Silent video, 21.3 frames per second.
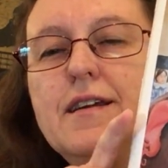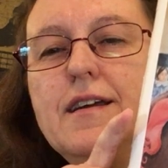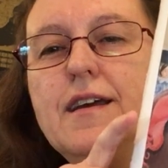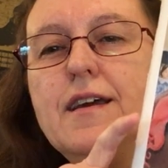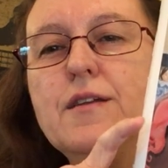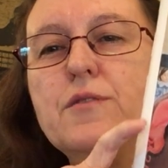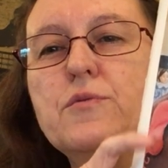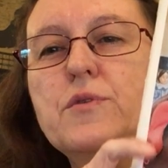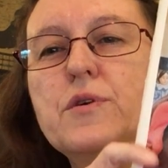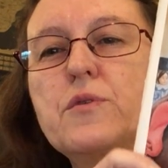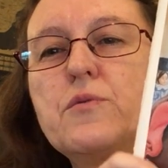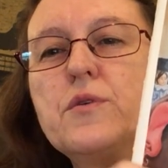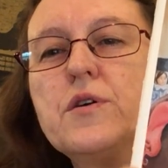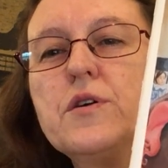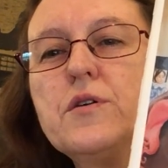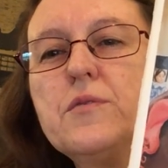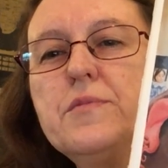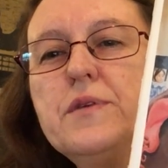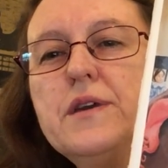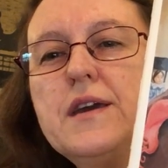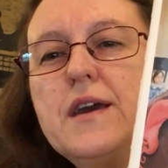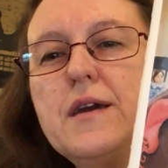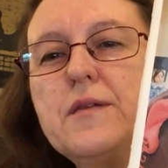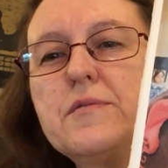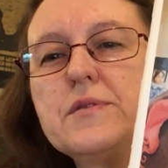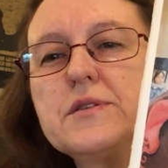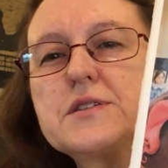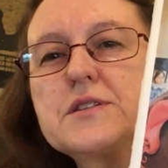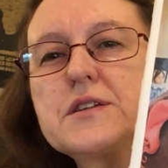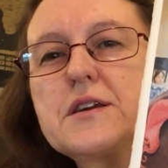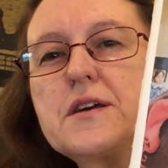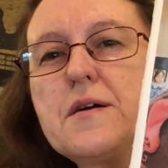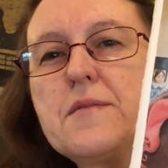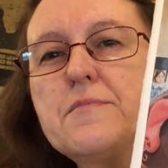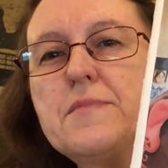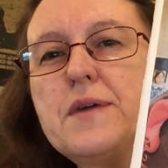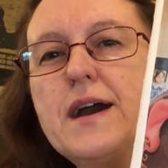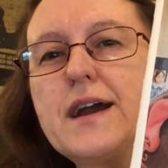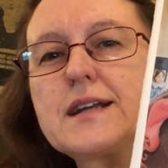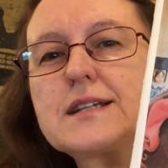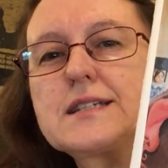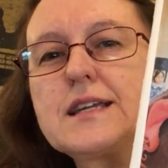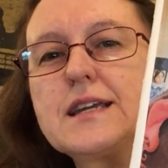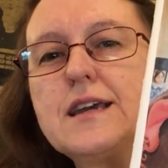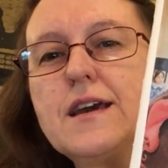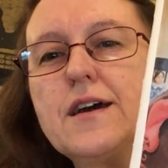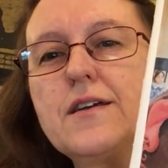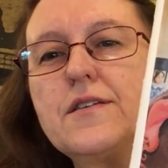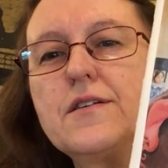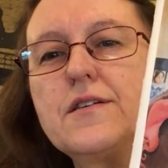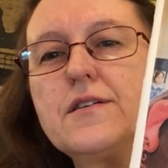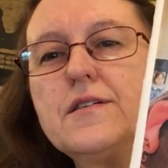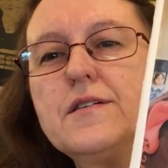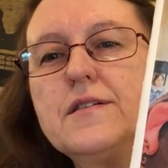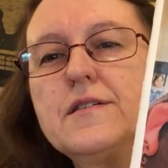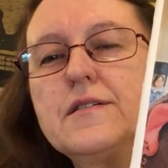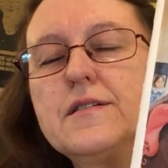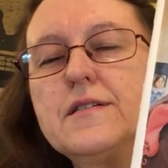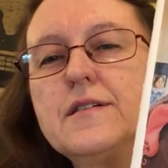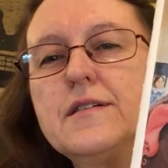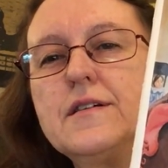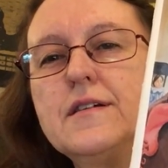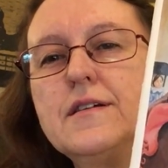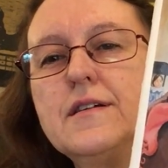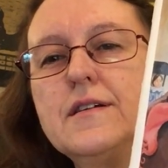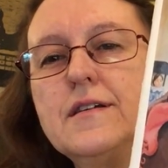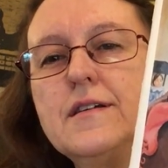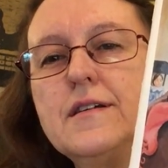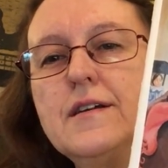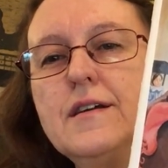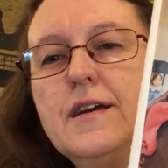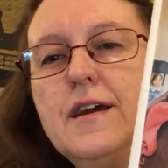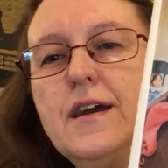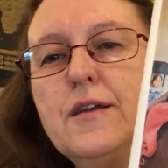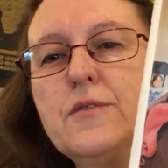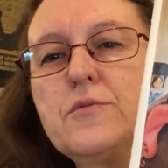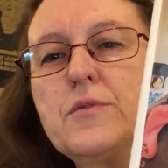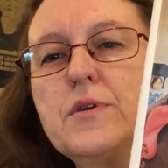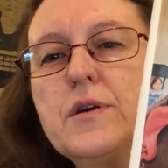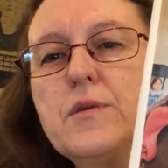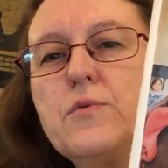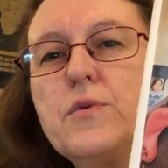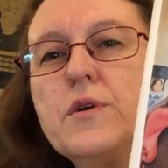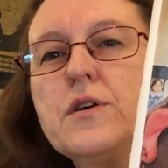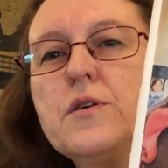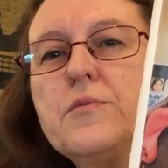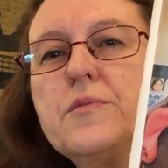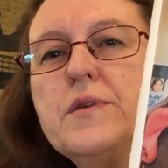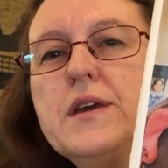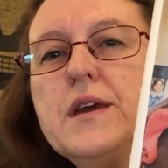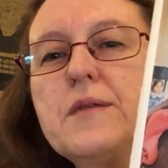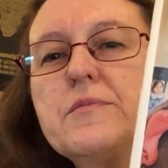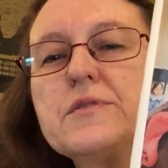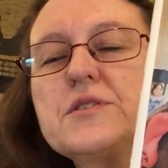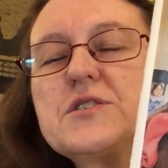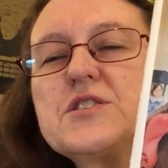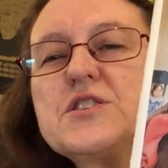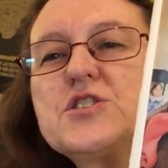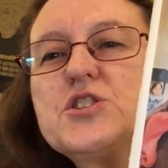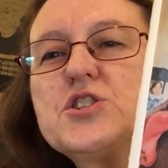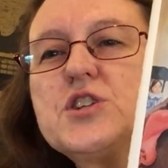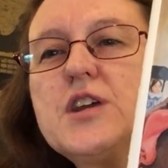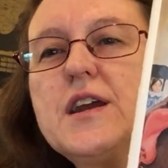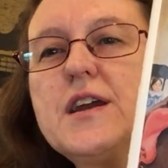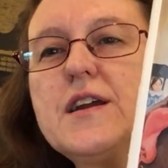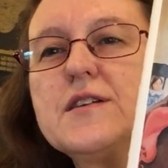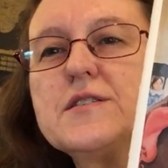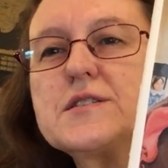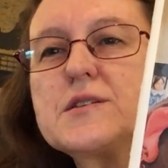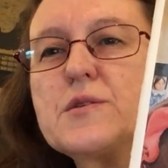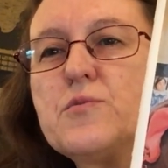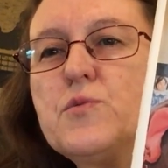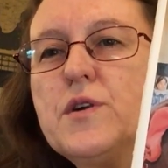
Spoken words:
and we will be able to come back together, and we will be able to share some